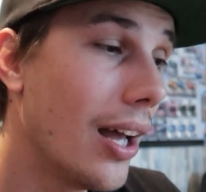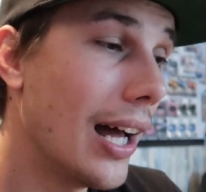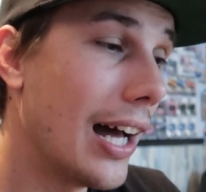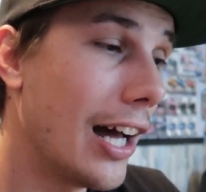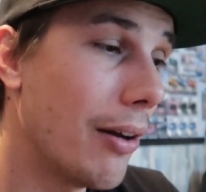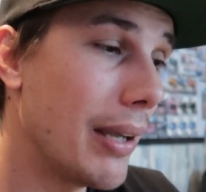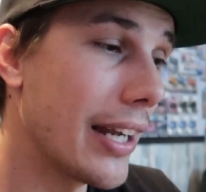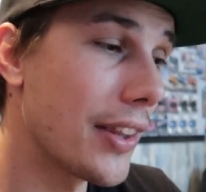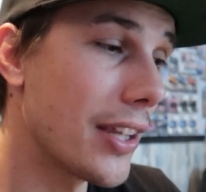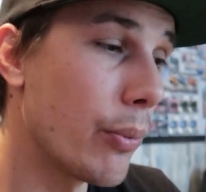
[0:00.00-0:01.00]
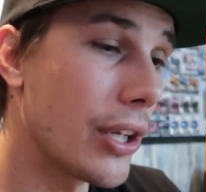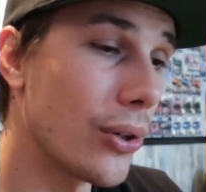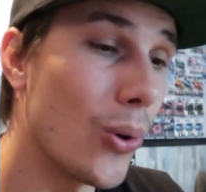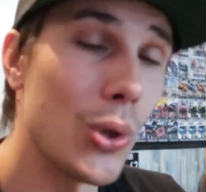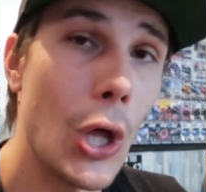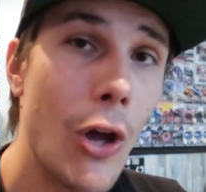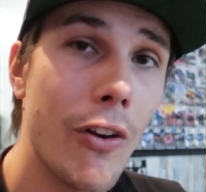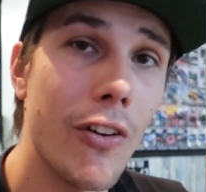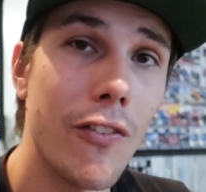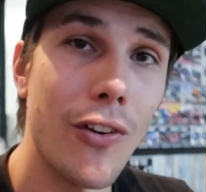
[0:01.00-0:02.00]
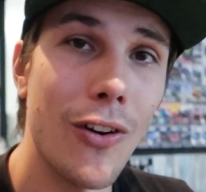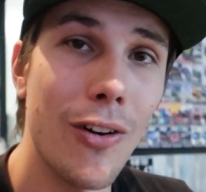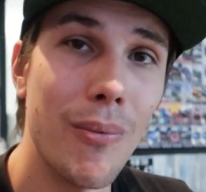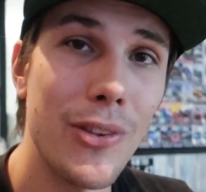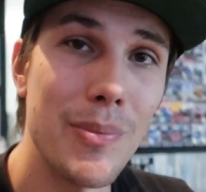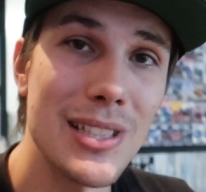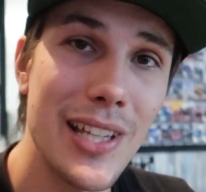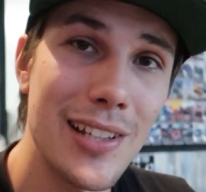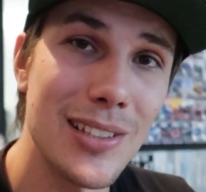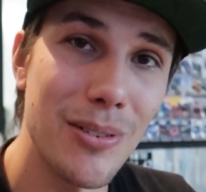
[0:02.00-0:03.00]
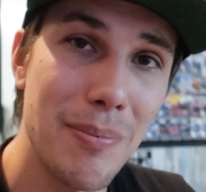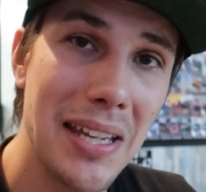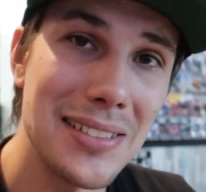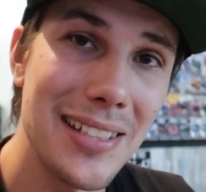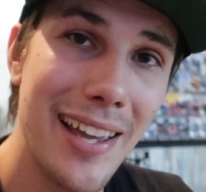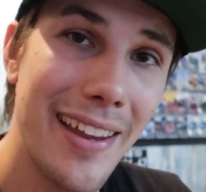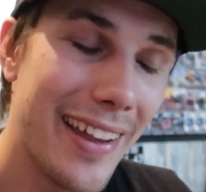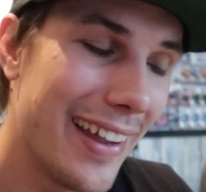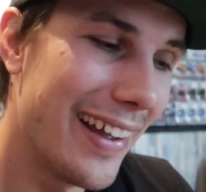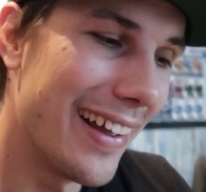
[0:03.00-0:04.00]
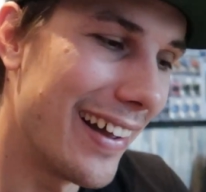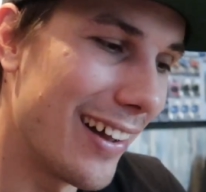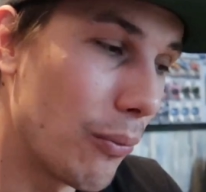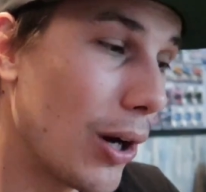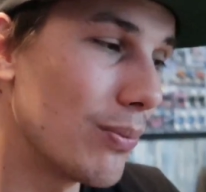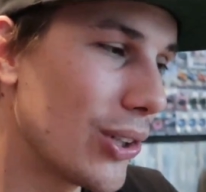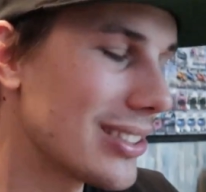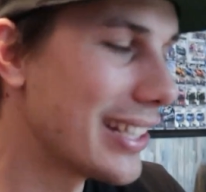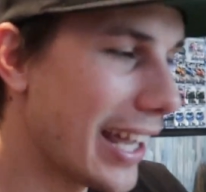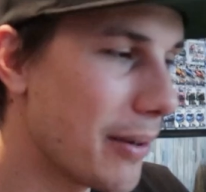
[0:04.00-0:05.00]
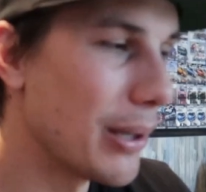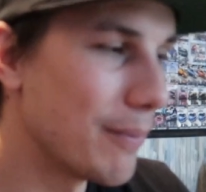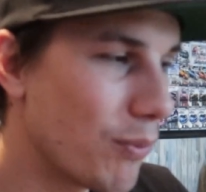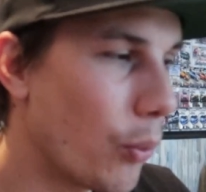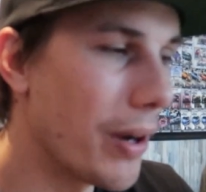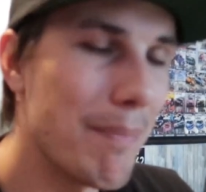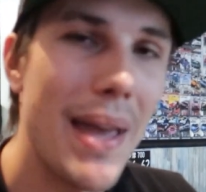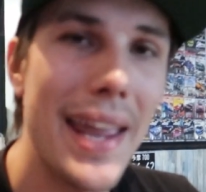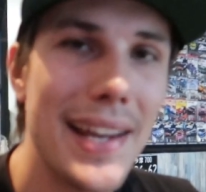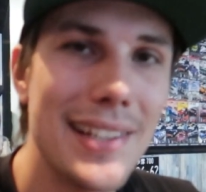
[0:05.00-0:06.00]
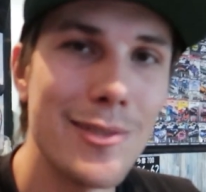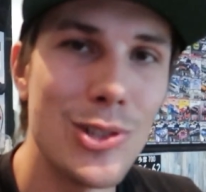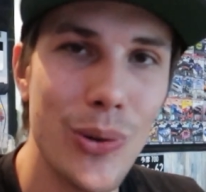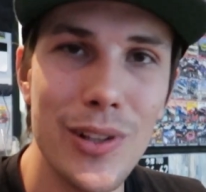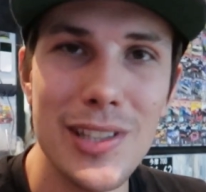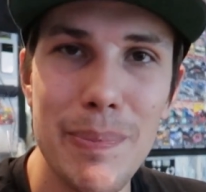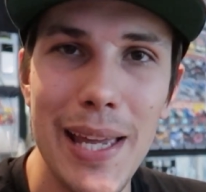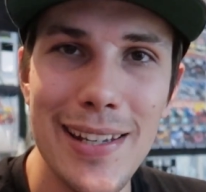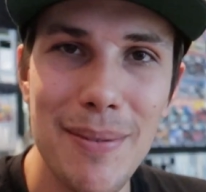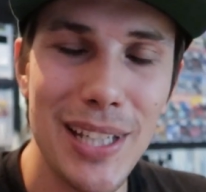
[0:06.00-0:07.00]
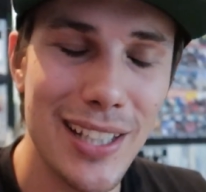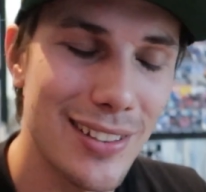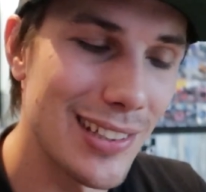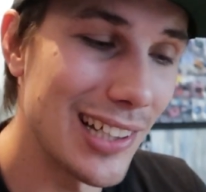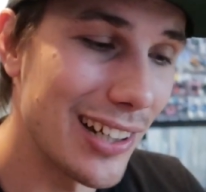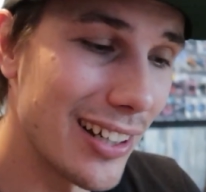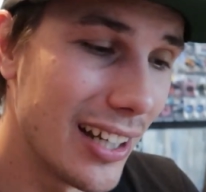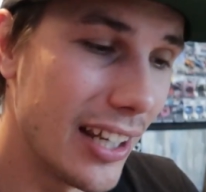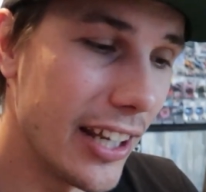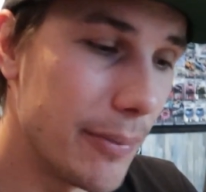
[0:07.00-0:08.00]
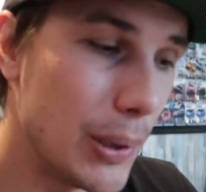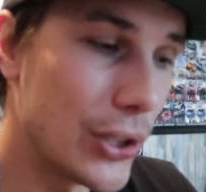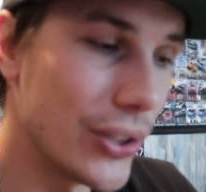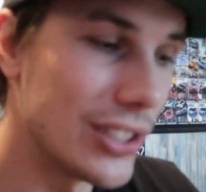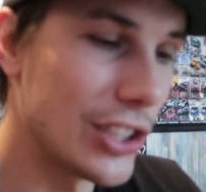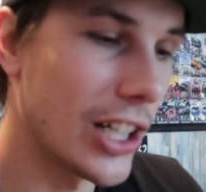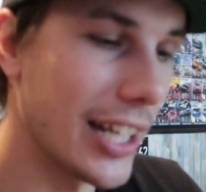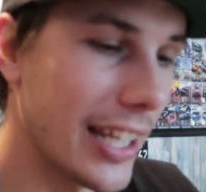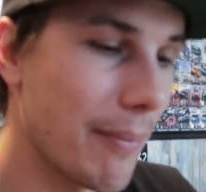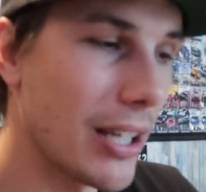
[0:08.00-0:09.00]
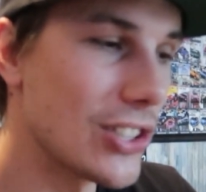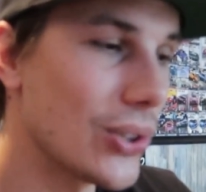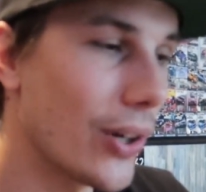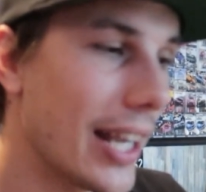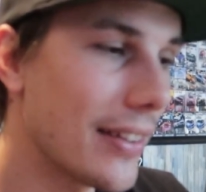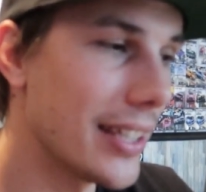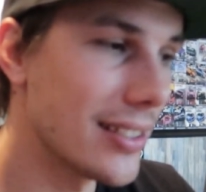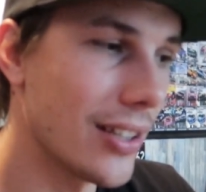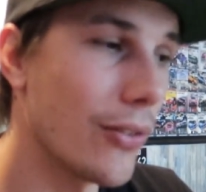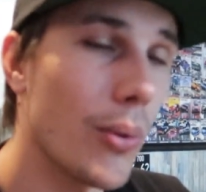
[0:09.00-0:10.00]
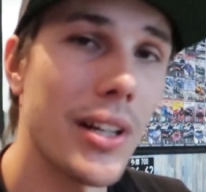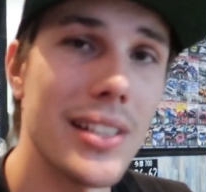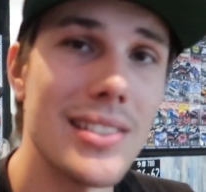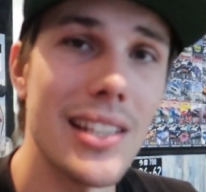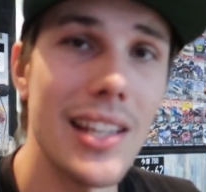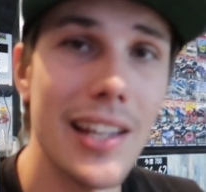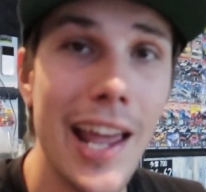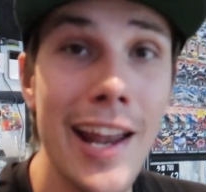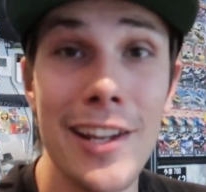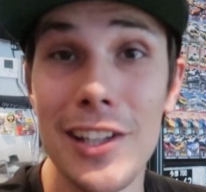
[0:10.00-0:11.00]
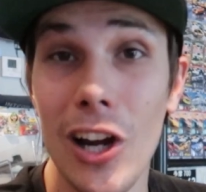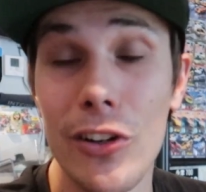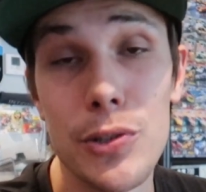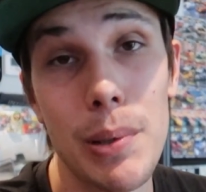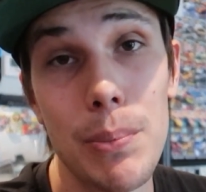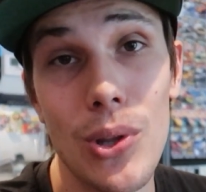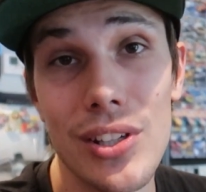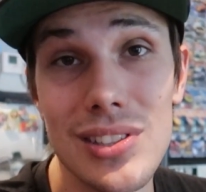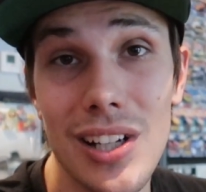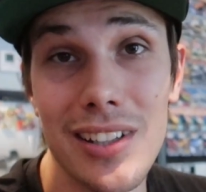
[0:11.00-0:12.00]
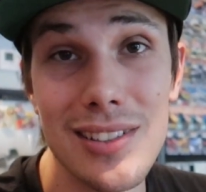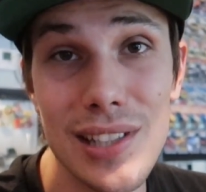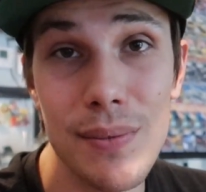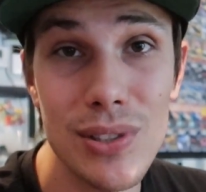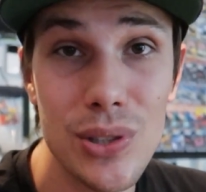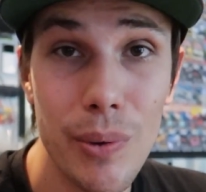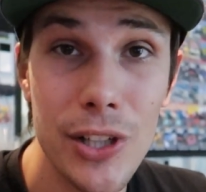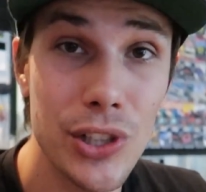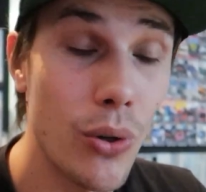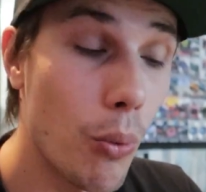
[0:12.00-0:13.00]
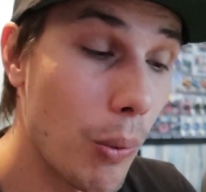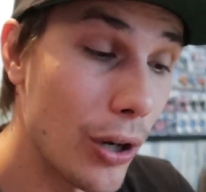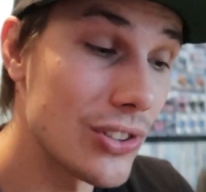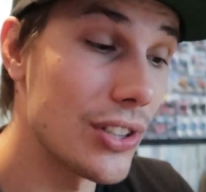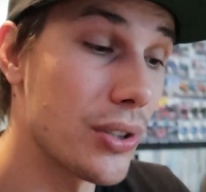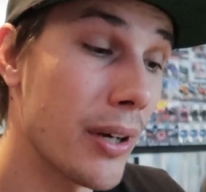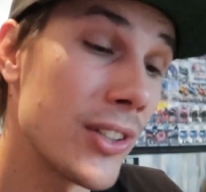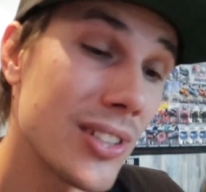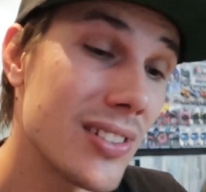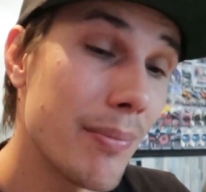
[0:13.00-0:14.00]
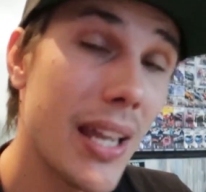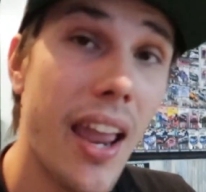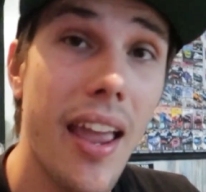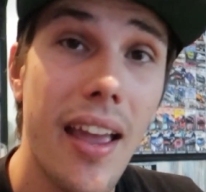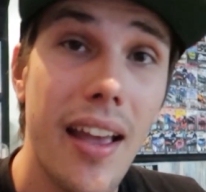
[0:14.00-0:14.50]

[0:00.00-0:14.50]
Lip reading: And I think we could all learn from the mistakes that we made today. Well, not today, but we made during this pandemic. So it'd be good to try and get my story out there so everyone can see it and encourage people that are stuck in the same situation or worse situations than me.